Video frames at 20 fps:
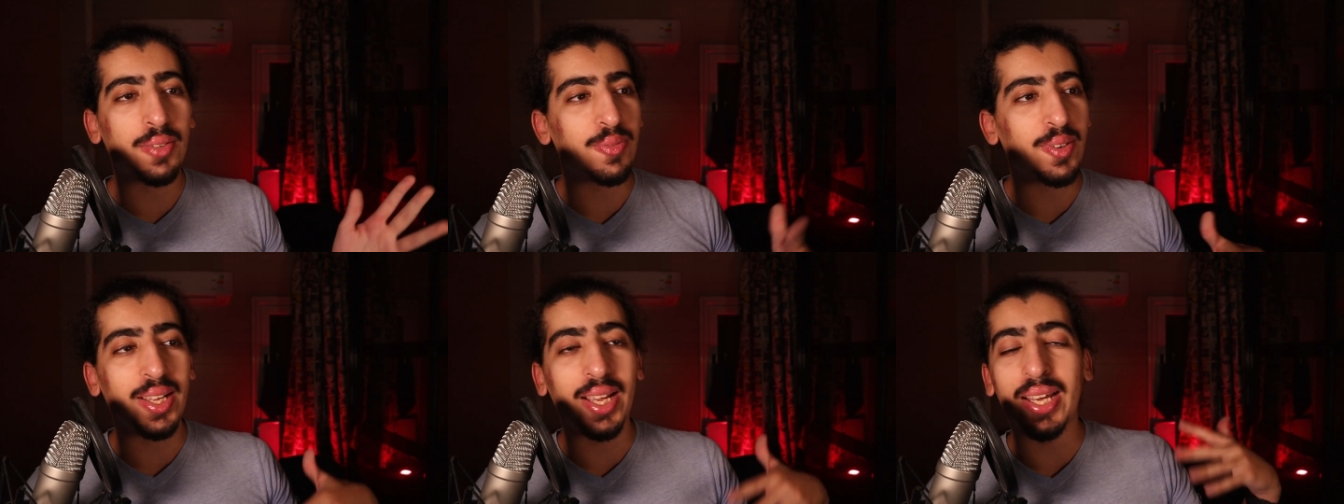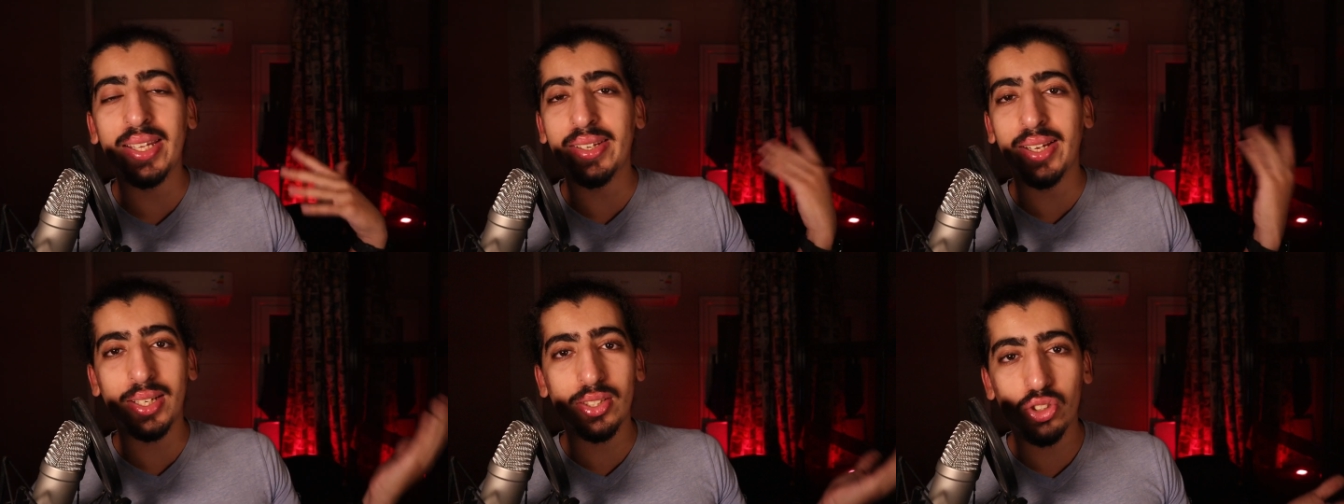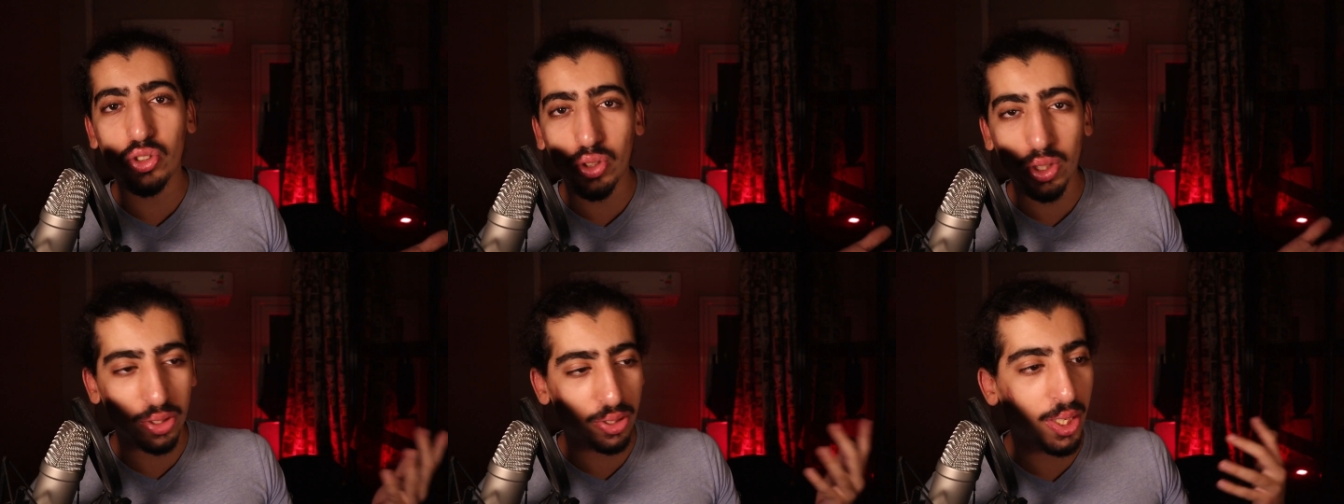if I had
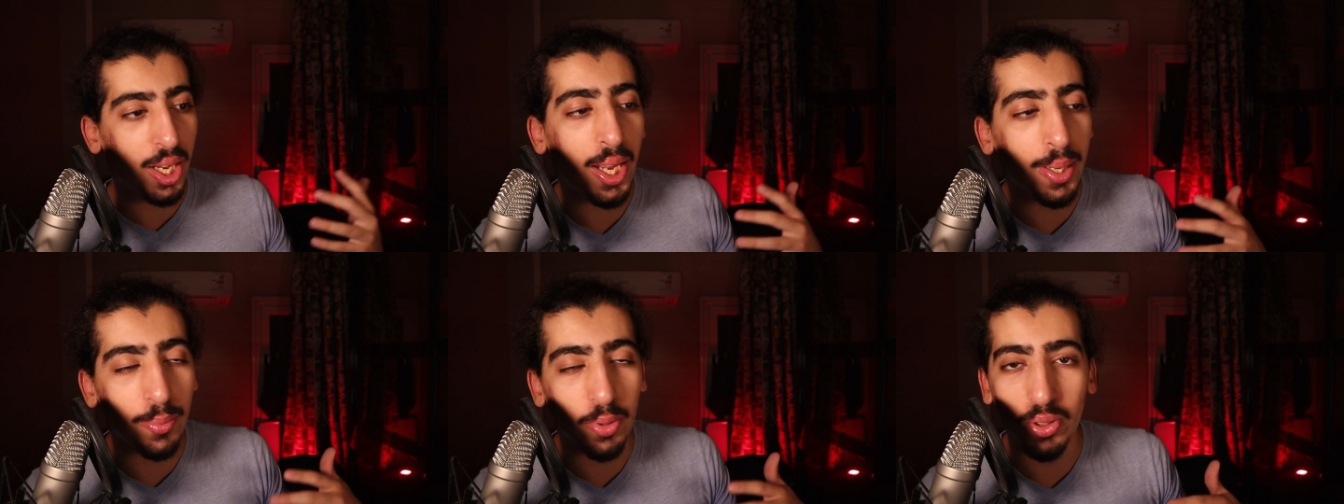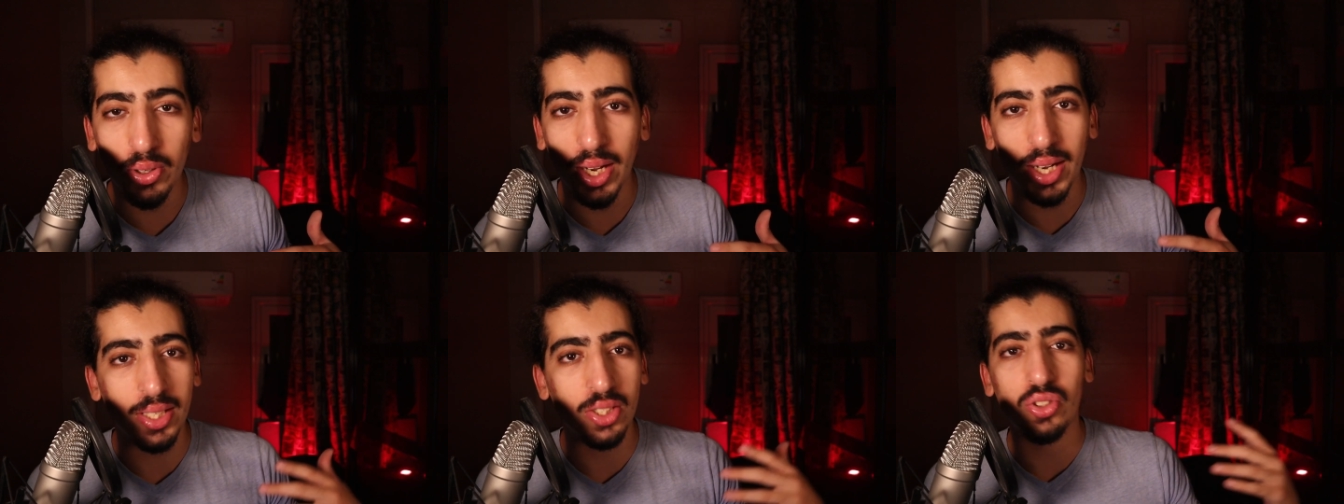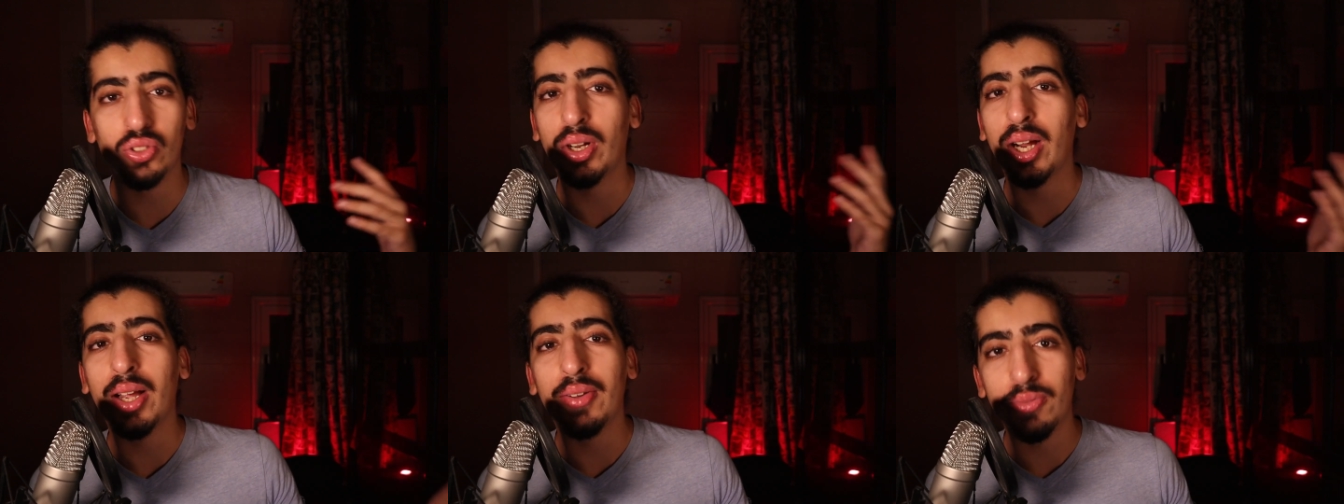extra time or
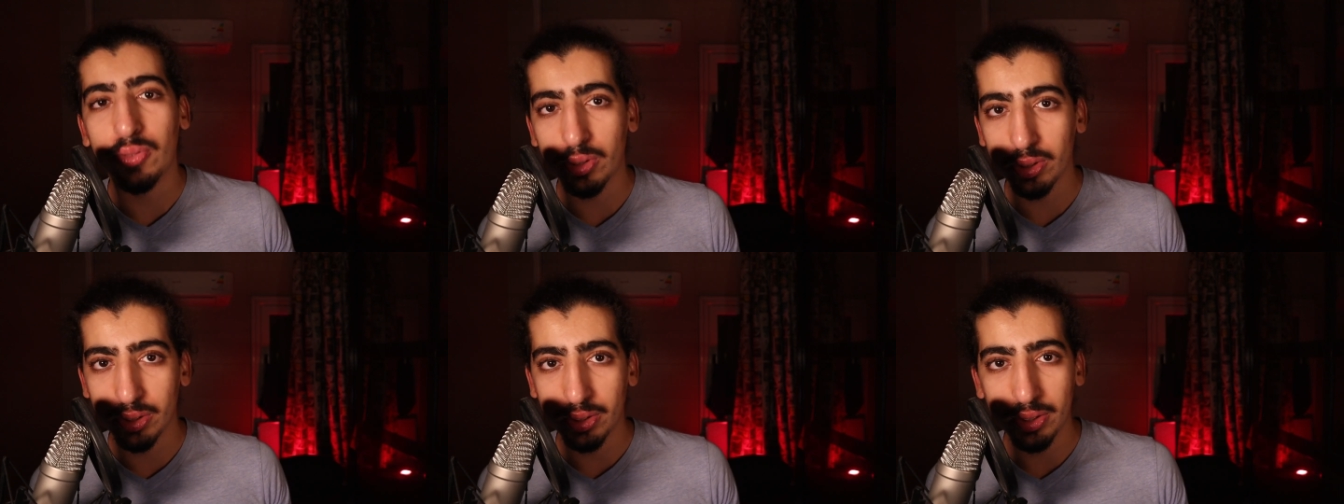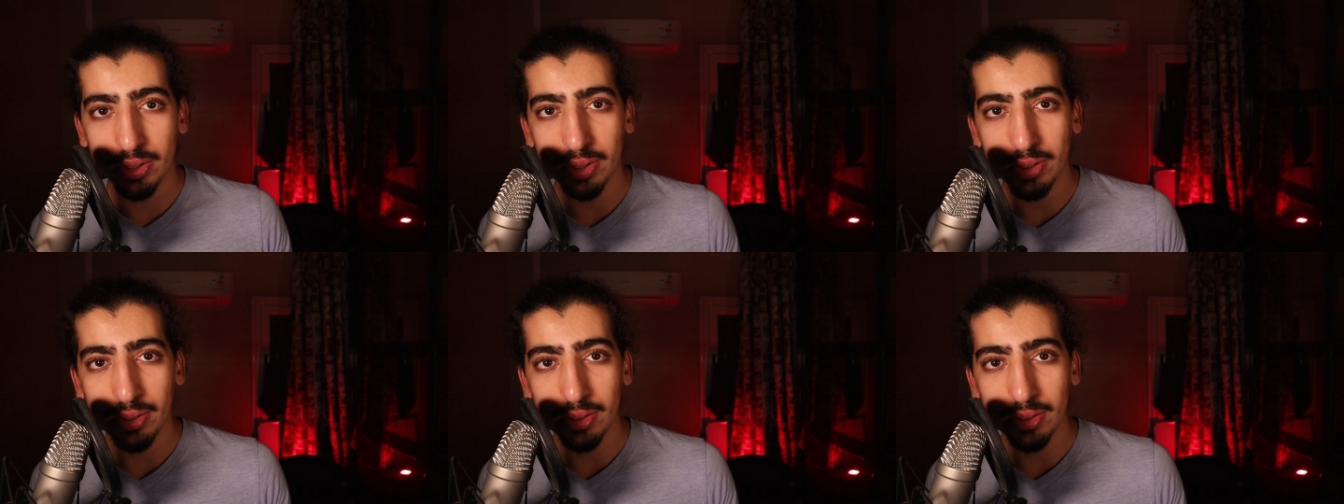extra effort.